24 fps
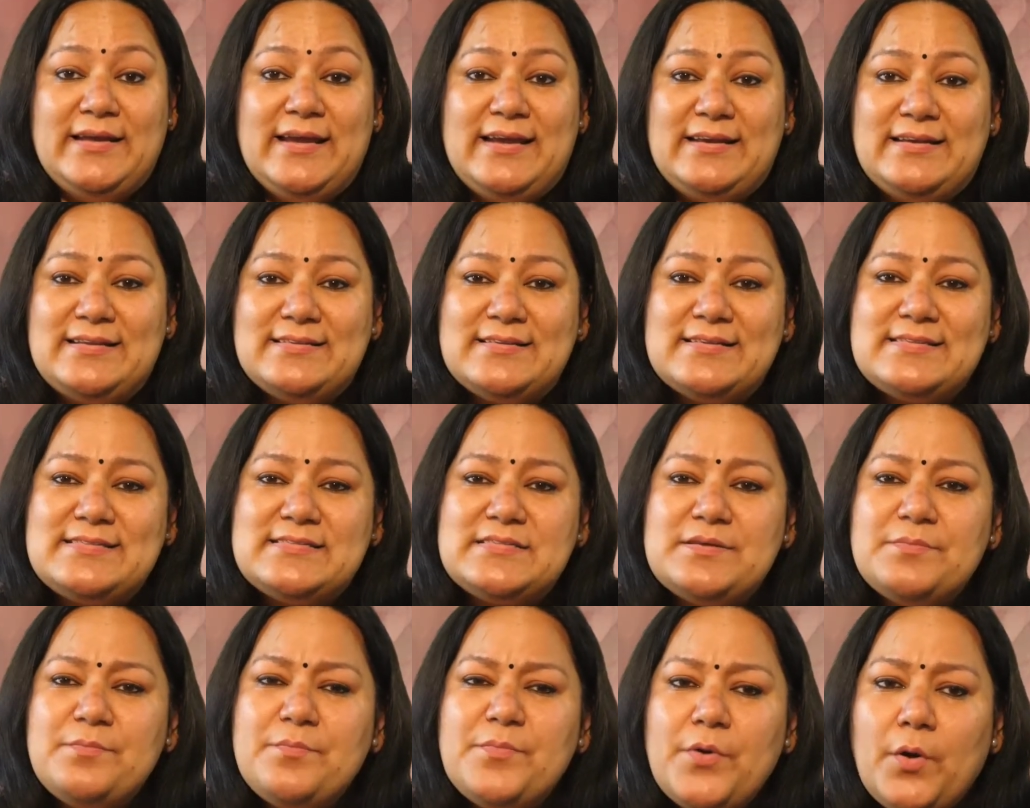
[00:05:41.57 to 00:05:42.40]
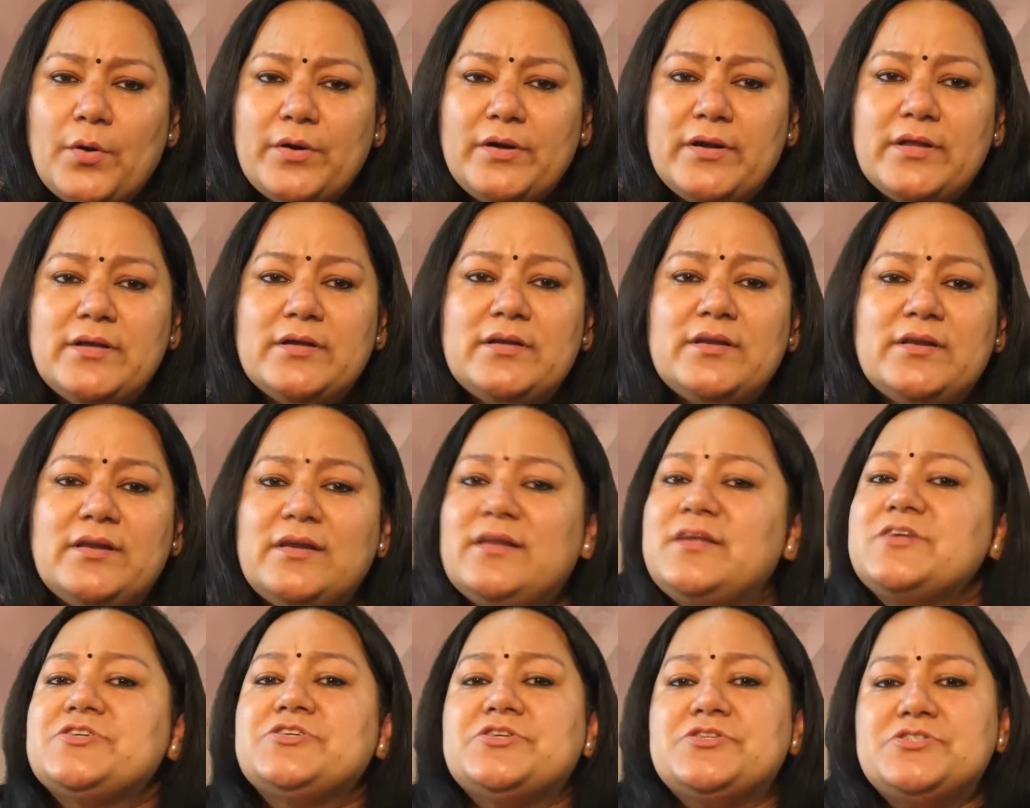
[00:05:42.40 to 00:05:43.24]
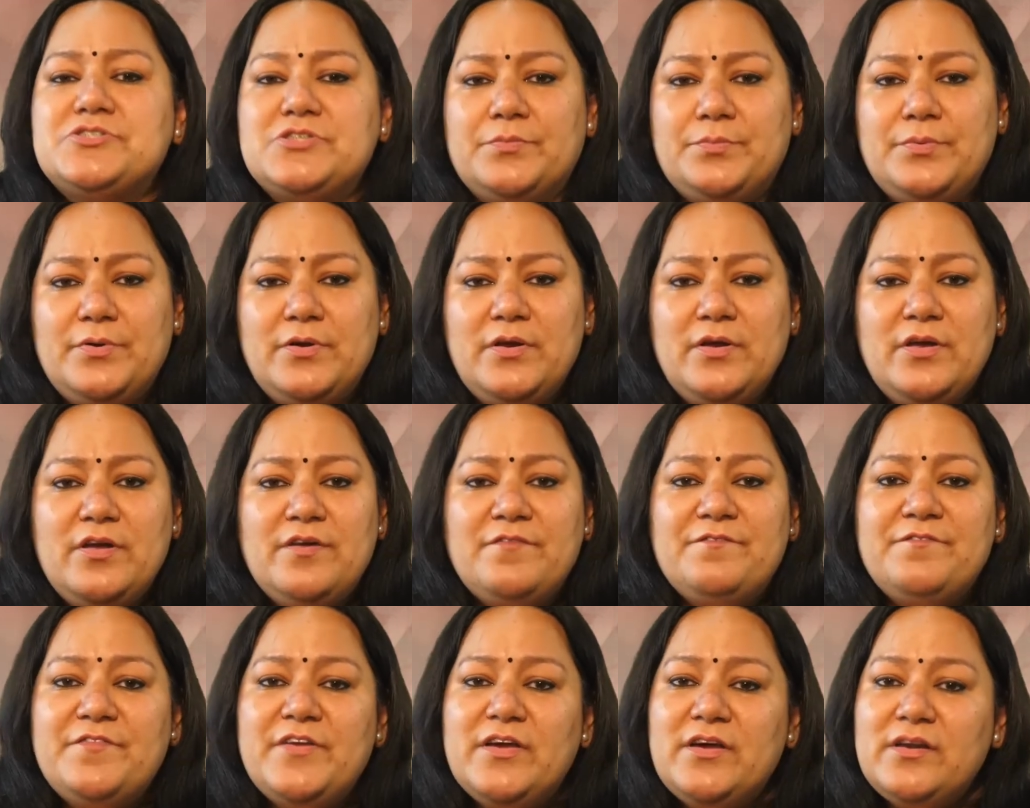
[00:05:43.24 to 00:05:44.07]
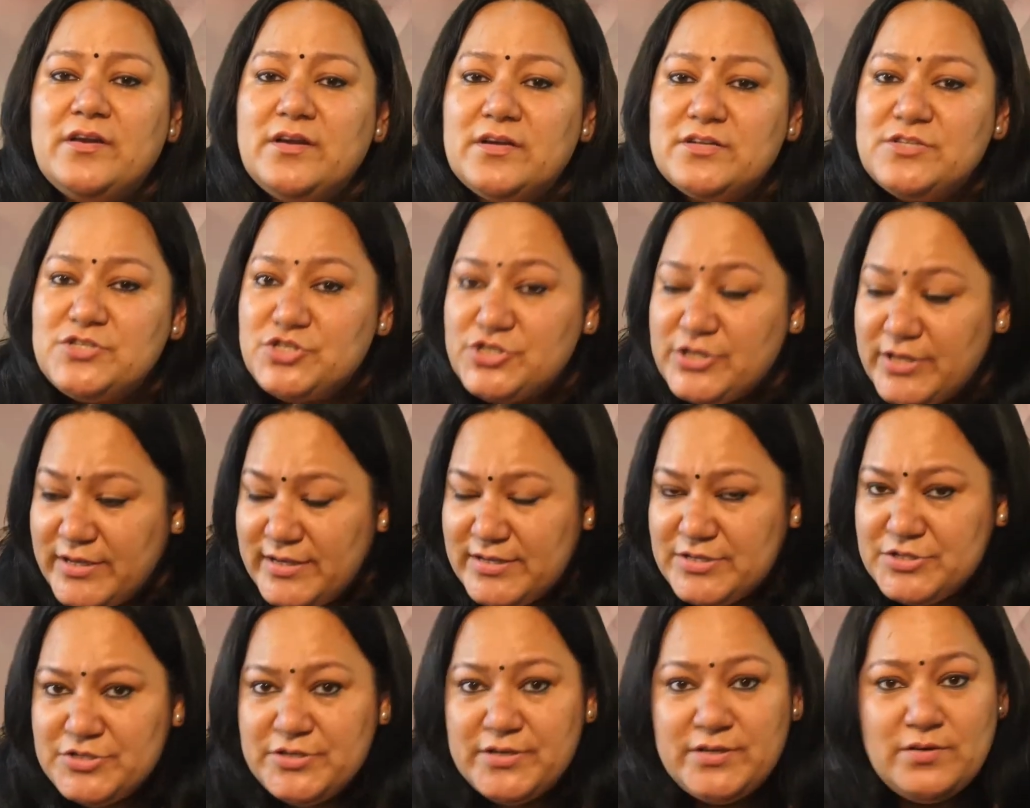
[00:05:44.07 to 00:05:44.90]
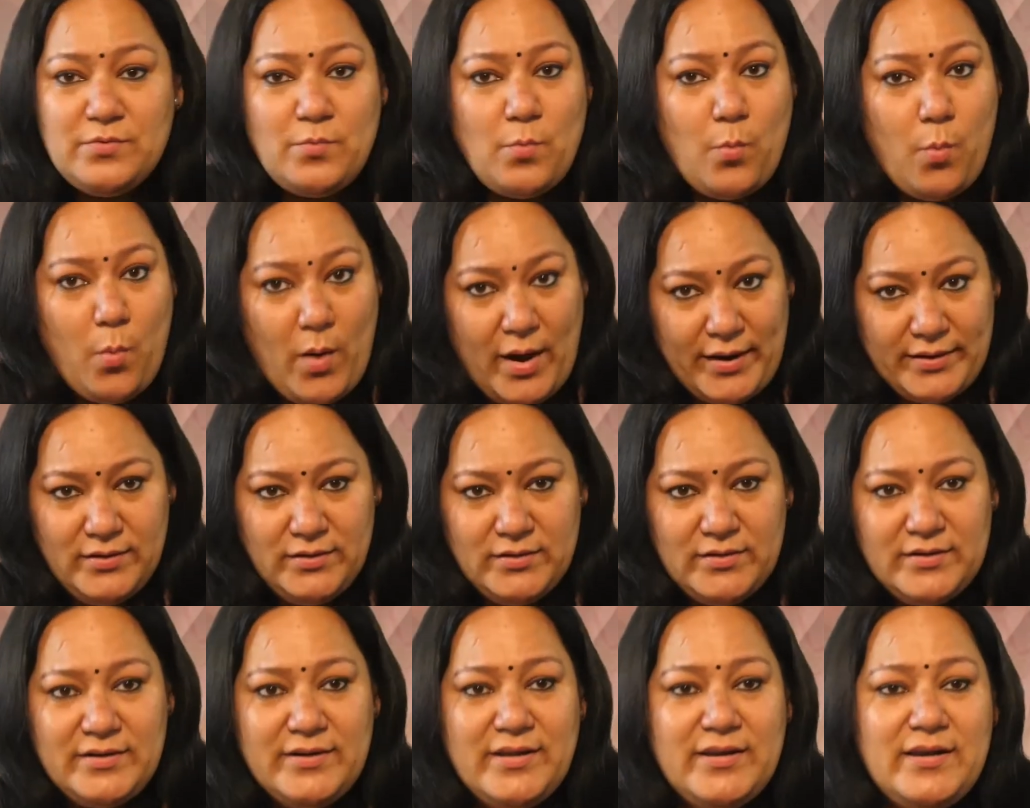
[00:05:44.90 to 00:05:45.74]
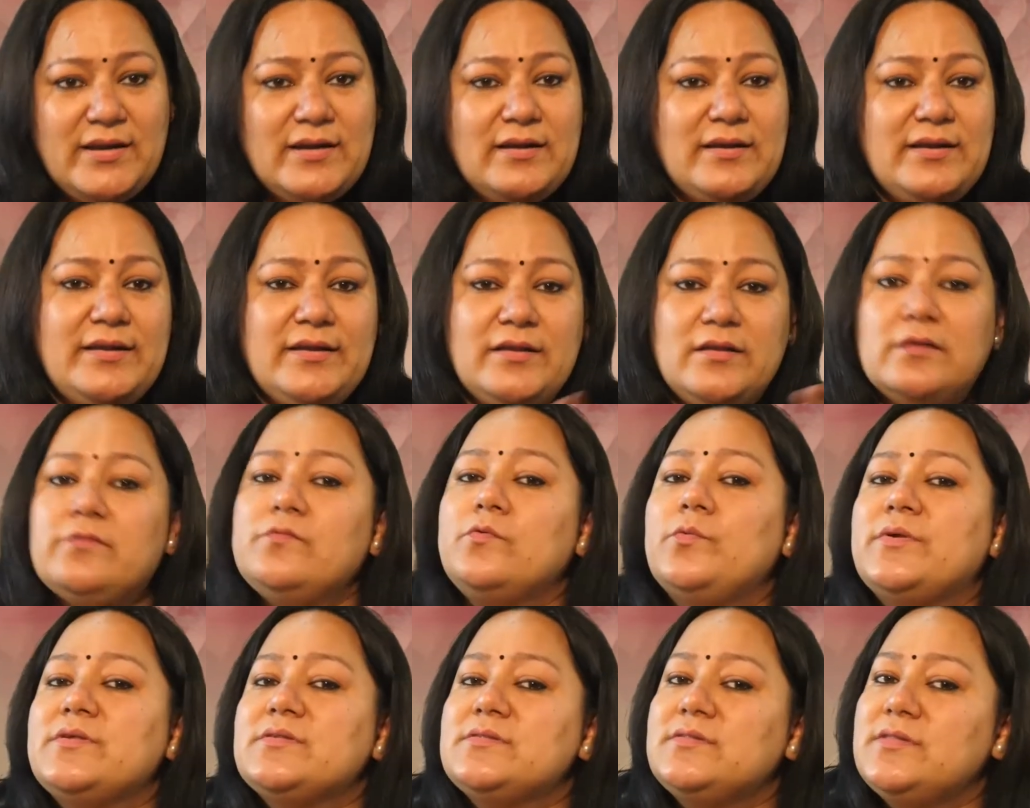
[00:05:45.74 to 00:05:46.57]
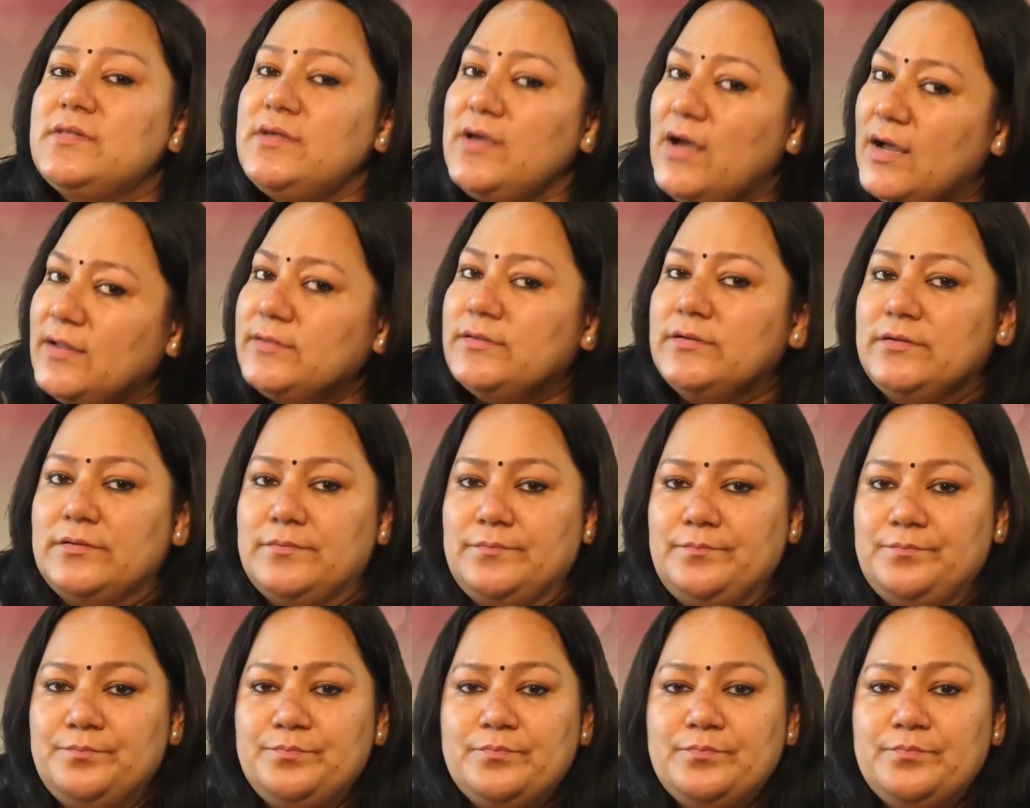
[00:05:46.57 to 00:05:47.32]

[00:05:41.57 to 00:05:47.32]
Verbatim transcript: It is a symbiotic relationship where a change in one directly influences the other.